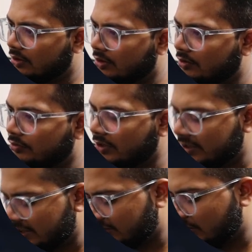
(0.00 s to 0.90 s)
We'll just
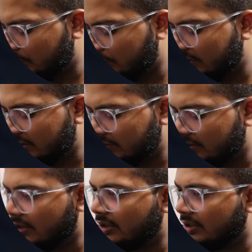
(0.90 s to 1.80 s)
remove this
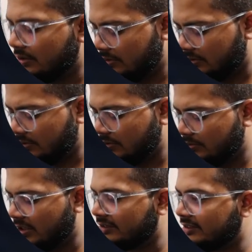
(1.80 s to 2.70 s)

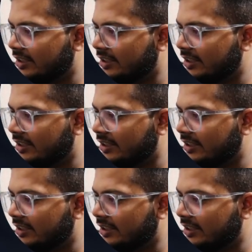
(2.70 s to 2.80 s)
mastering